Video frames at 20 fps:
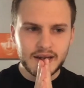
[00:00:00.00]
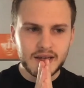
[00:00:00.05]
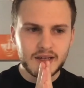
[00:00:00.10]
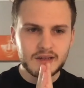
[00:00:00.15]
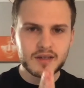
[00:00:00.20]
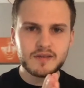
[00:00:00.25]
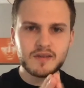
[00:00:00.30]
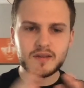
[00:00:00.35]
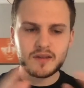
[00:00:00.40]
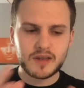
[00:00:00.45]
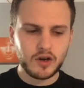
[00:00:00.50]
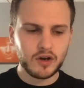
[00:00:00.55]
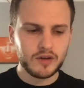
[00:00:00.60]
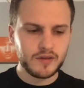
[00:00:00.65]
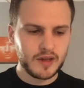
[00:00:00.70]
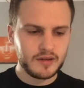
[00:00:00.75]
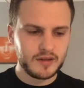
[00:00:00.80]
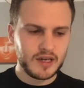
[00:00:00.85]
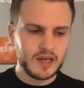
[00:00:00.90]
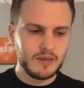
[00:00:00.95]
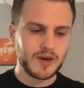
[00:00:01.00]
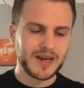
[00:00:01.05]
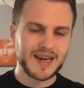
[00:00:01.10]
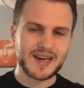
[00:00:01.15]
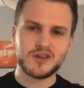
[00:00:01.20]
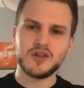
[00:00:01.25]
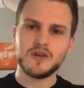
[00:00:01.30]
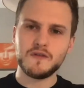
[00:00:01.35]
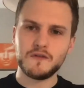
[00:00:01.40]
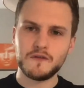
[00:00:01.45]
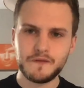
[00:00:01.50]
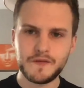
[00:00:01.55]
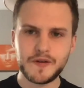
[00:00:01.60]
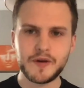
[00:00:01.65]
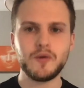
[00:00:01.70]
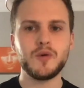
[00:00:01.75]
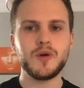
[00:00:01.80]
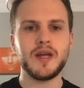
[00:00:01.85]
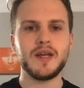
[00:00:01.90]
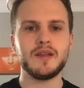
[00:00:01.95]
he said this ebook actually
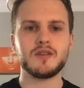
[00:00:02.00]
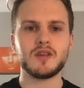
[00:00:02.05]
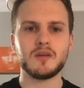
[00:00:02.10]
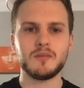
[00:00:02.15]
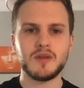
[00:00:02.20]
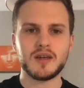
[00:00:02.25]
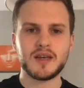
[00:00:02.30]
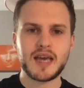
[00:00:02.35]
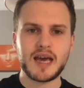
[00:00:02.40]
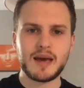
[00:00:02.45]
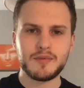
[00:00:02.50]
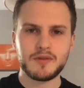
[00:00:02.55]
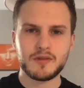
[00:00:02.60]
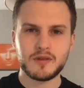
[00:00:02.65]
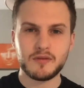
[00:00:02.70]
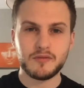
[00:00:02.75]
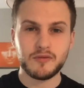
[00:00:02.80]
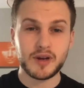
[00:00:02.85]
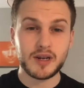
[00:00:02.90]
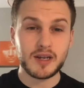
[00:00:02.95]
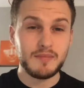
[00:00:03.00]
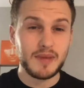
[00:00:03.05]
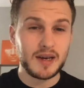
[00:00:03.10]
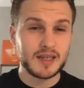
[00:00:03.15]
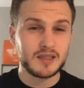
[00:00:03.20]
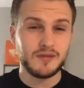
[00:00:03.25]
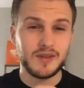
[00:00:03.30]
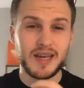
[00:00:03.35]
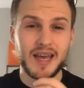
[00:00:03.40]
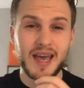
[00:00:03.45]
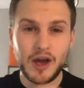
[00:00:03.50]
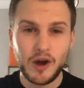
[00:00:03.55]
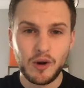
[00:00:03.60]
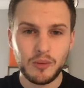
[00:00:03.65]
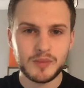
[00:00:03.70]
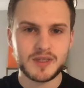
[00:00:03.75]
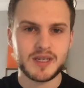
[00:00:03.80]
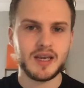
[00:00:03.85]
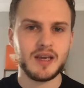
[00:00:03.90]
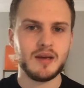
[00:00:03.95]
filled in some of the gaps that really massively
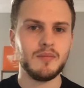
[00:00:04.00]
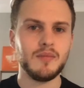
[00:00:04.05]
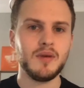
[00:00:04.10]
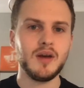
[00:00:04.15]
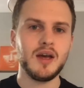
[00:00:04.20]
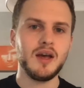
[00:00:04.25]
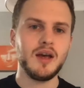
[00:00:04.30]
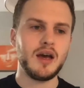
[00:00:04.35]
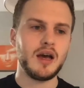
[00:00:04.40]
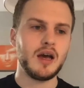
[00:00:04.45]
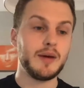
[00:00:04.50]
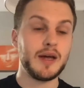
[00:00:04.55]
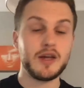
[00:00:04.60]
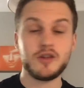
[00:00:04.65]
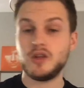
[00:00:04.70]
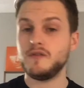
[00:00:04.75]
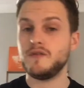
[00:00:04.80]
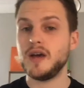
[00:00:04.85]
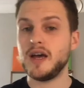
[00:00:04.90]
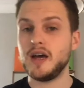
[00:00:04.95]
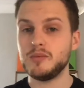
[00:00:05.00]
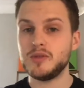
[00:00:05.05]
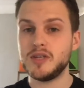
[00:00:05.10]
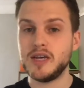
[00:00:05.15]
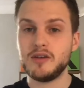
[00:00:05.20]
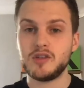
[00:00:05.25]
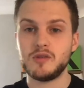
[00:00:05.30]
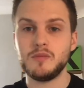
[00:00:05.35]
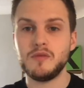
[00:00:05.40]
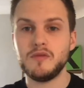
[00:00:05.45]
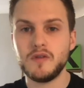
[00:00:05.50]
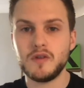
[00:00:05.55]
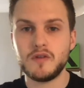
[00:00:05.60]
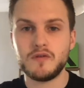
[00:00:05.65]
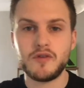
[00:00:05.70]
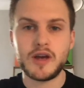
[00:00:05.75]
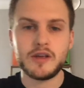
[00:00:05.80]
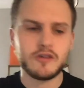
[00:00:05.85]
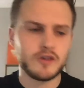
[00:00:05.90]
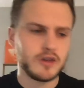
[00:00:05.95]
helped him and actually helped out some of his
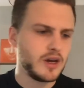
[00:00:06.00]
friends.